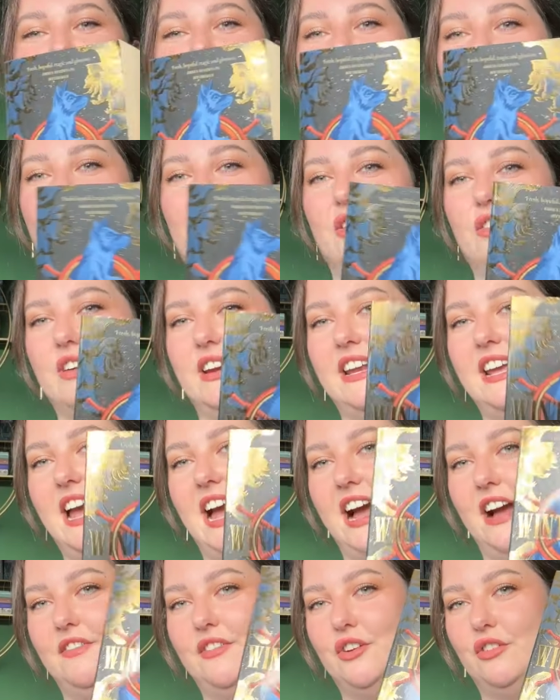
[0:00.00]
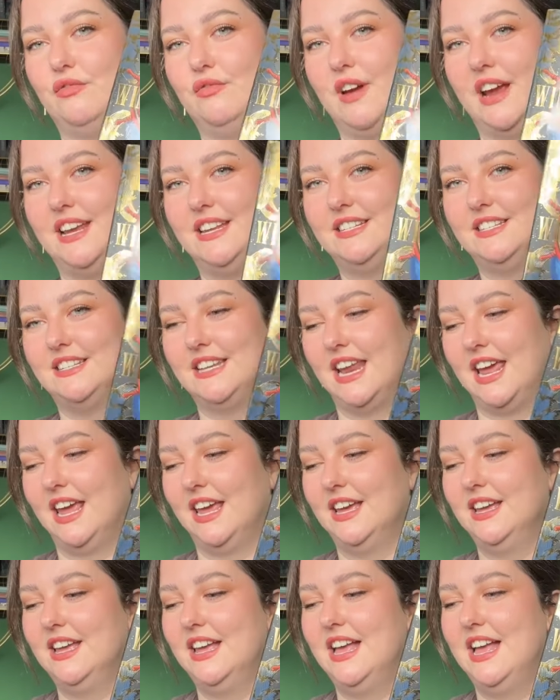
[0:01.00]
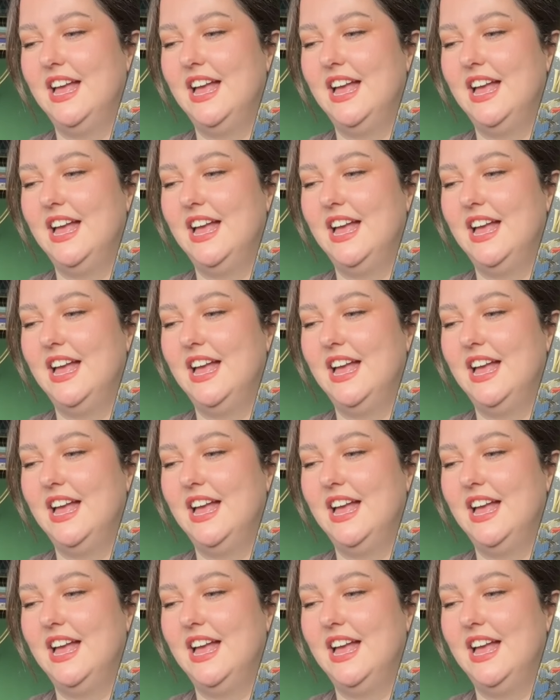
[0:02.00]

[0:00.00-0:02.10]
I already have Graceling